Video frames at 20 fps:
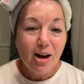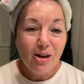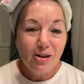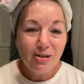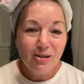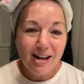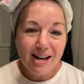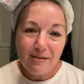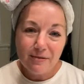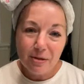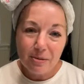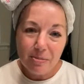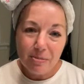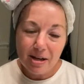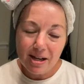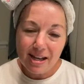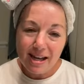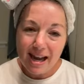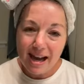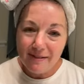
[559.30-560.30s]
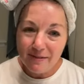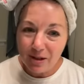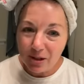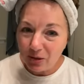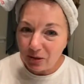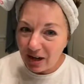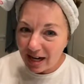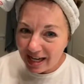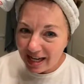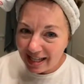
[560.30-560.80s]
All right, everybody, have a
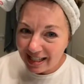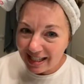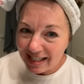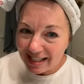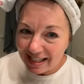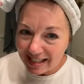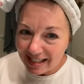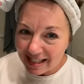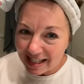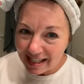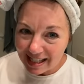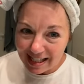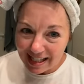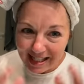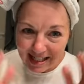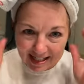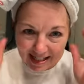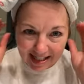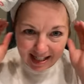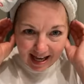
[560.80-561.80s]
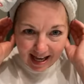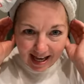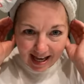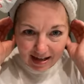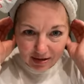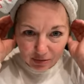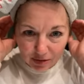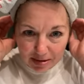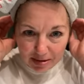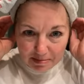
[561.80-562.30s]
great night,
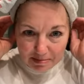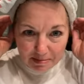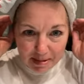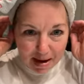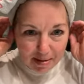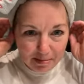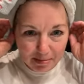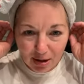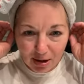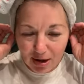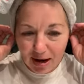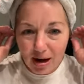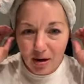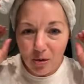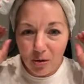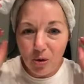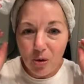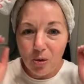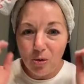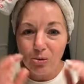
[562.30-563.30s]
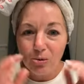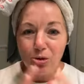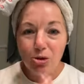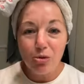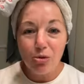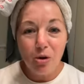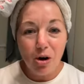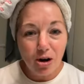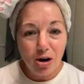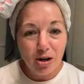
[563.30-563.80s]
and remember, how old
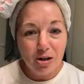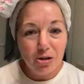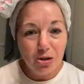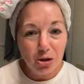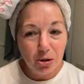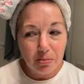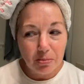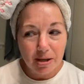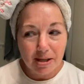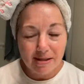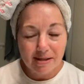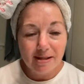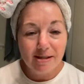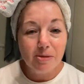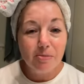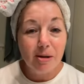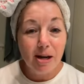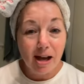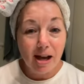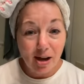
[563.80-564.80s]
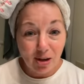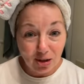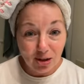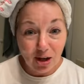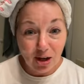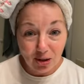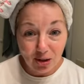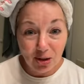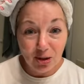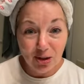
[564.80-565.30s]
you are is your business, but how
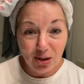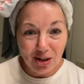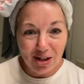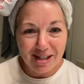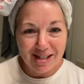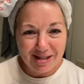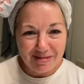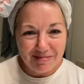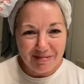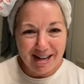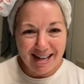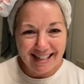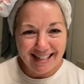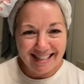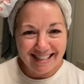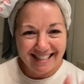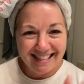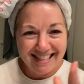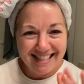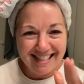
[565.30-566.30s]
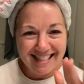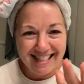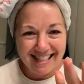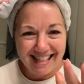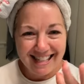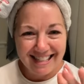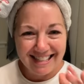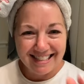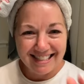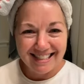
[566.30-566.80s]
young you look is mine. See you
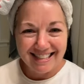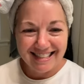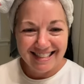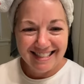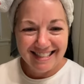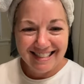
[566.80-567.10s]
later.